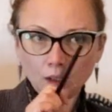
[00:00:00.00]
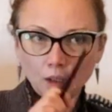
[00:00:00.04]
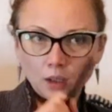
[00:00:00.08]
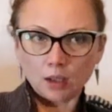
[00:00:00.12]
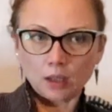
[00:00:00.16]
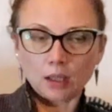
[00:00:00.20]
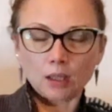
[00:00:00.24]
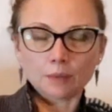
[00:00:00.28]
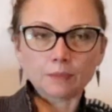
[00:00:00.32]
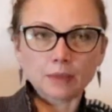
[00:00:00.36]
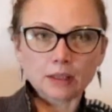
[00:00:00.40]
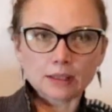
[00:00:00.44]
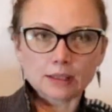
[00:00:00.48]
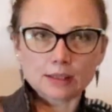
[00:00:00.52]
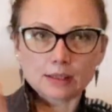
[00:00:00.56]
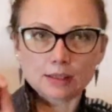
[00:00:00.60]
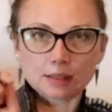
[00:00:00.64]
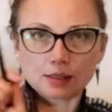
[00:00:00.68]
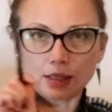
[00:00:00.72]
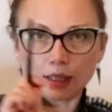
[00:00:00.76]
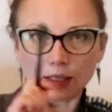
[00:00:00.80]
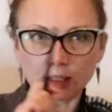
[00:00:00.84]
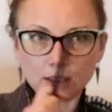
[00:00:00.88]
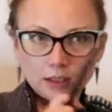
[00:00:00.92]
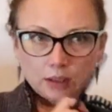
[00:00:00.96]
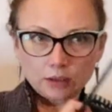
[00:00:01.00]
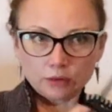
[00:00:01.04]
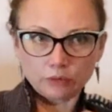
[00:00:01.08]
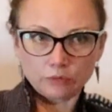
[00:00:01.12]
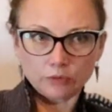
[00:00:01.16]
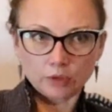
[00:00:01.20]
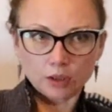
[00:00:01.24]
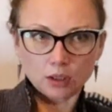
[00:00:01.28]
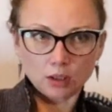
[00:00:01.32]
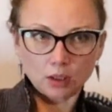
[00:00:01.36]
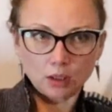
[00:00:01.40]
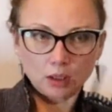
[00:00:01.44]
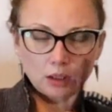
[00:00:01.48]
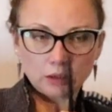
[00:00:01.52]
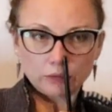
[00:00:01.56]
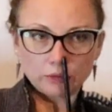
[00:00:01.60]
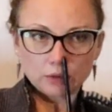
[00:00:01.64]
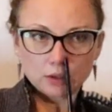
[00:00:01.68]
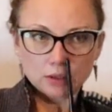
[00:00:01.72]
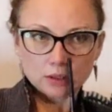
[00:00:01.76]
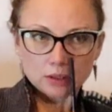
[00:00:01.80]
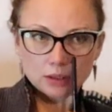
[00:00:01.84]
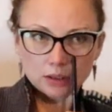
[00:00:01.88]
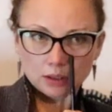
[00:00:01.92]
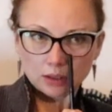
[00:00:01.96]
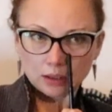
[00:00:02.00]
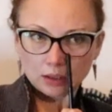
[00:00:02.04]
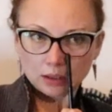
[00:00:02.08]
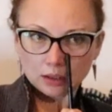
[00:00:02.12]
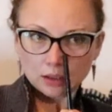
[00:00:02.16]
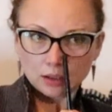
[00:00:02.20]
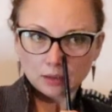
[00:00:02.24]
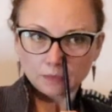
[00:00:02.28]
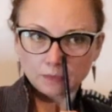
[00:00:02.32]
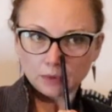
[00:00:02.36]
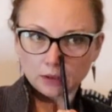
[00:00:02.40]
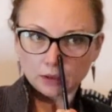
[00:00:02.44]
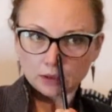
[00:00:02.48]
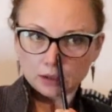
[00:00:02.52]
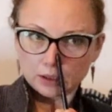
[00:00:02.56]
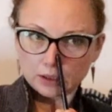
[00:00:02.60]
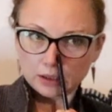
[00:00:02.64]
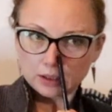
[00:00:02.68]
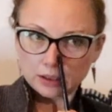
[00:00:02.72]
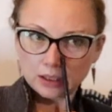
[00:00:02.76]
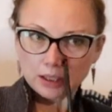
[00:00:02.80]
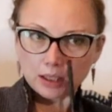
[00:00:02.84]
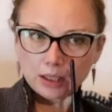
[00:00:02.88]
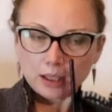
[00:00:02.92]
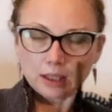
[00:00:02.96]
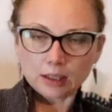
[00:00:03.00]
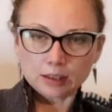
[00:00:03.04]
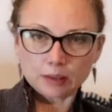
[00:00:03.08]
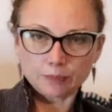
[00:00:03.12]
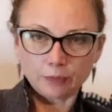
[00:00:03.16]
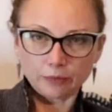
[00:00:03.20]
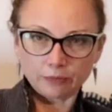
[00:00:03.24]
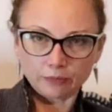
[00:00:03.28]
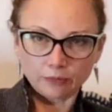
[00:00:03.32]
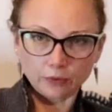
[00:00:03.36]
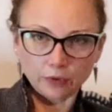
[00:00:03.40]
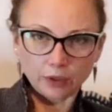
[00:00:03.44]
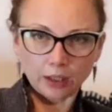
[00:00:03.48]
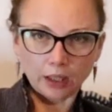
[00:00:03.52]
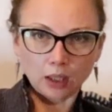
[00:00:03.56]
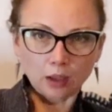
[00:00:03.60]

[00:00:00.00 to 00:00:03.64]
I had my second recurrence a couple of years before